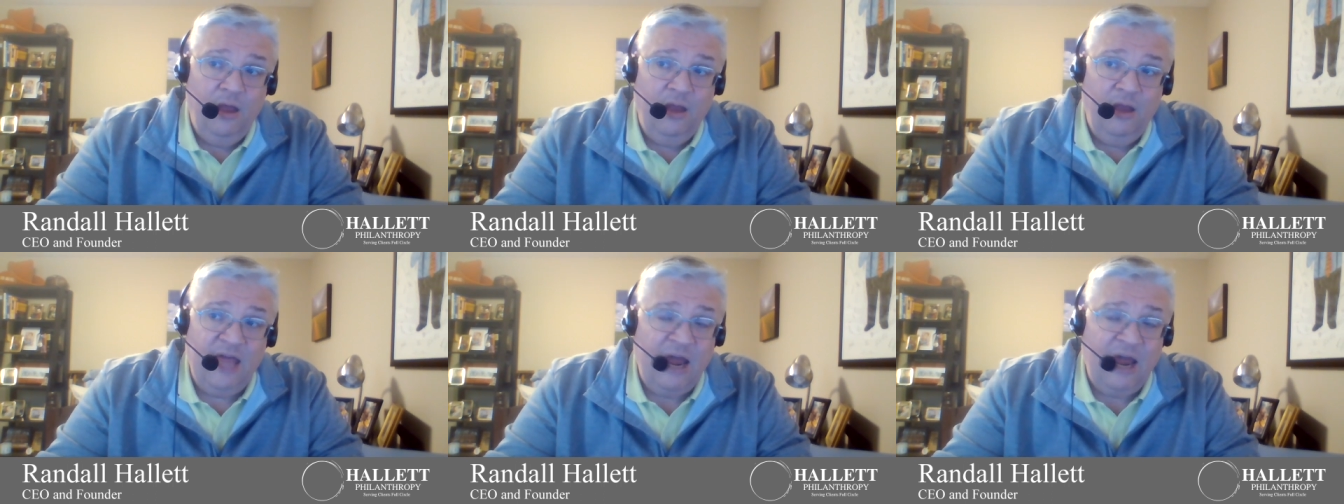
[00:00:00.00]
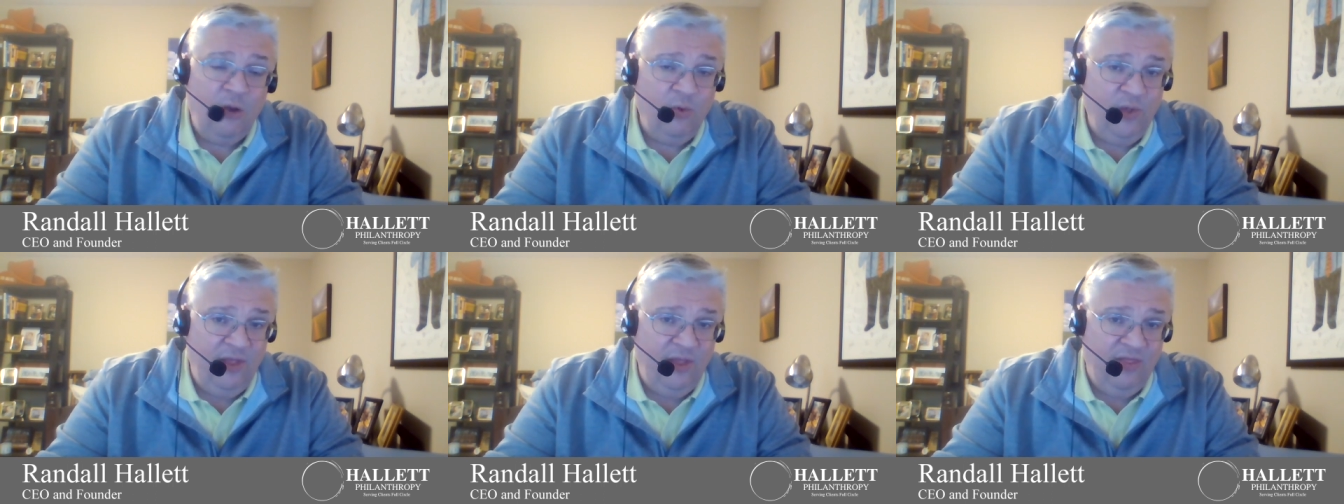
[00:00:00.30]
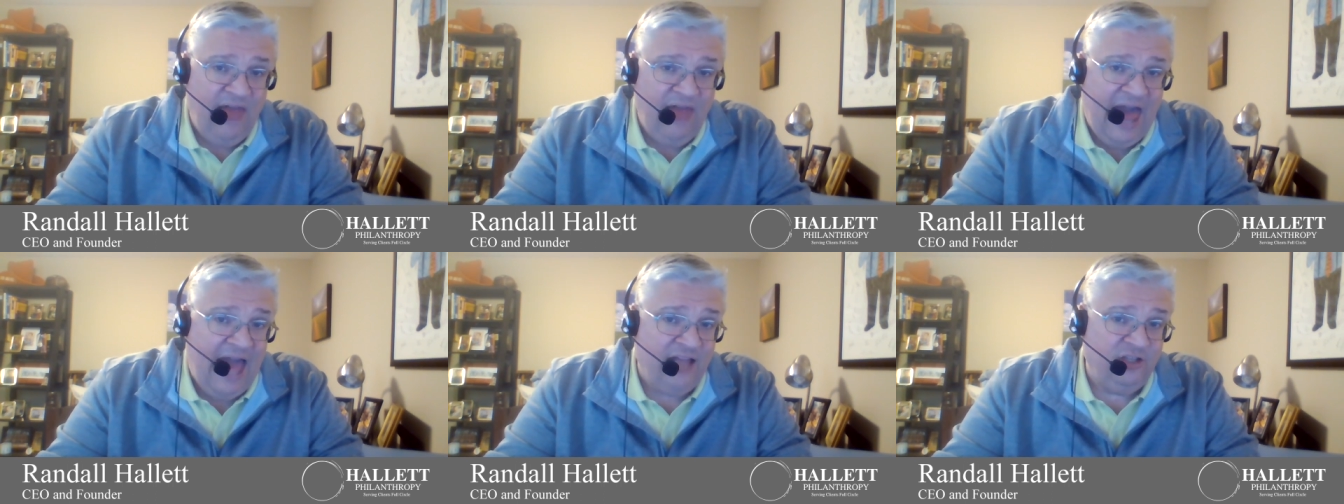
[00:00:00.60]
that only
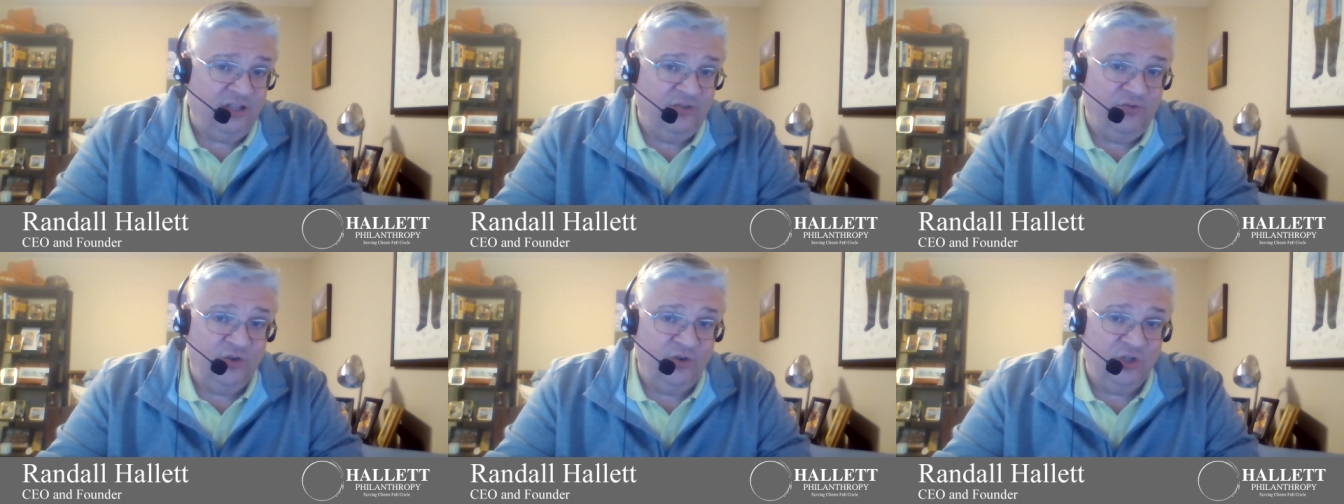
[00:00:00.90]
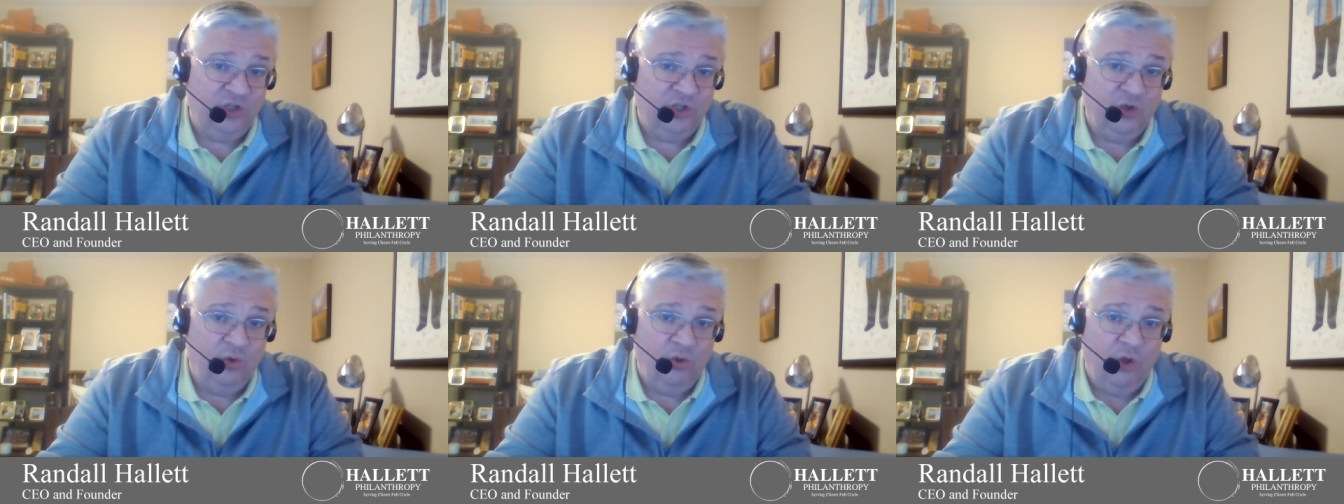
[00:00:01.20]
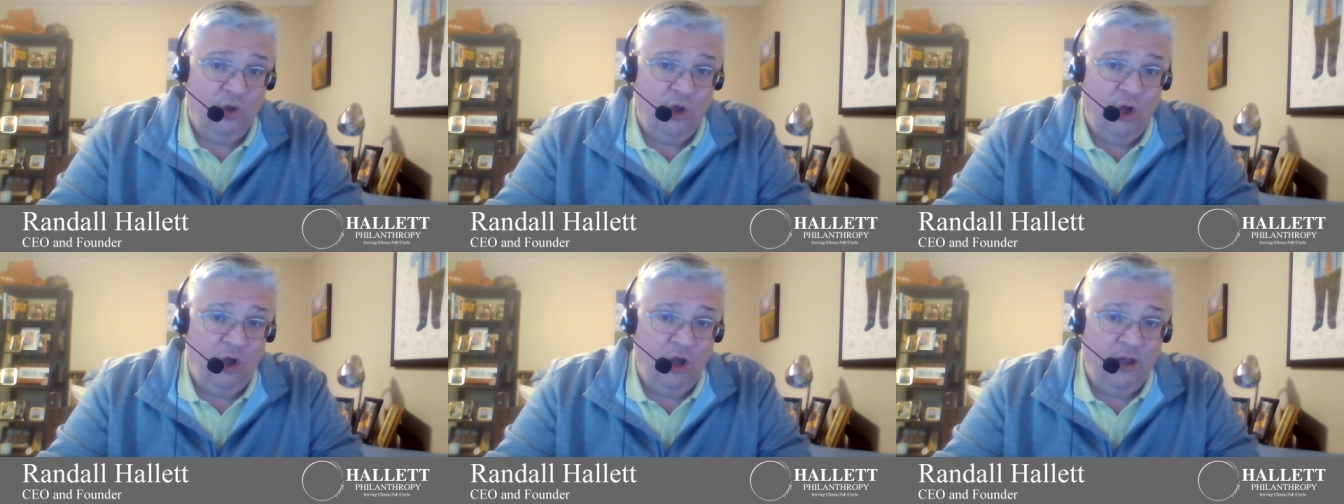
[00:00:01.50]
lasts for so
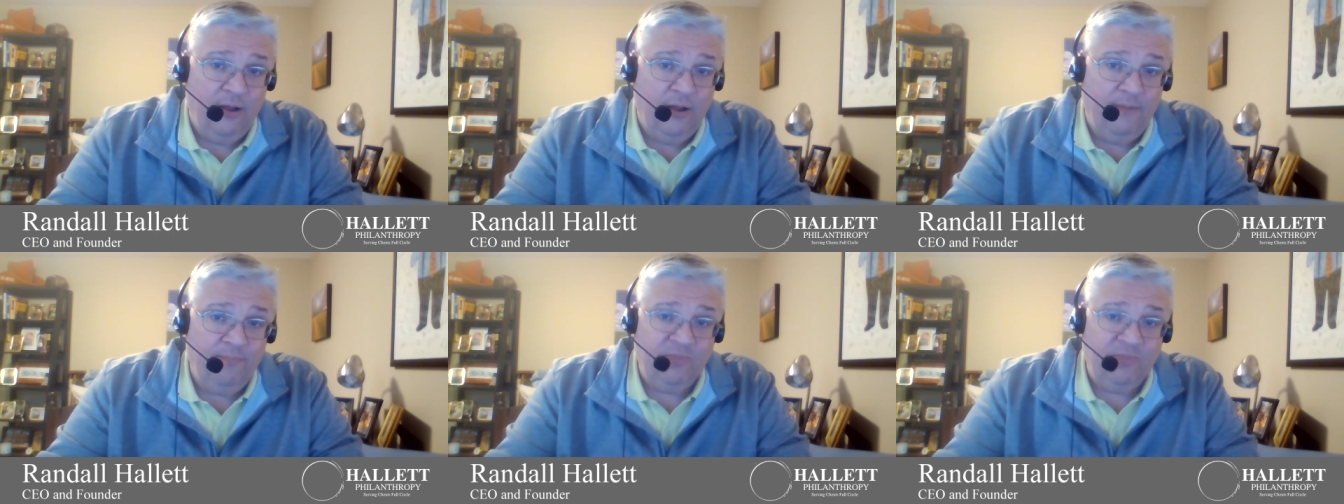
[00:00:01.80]
long.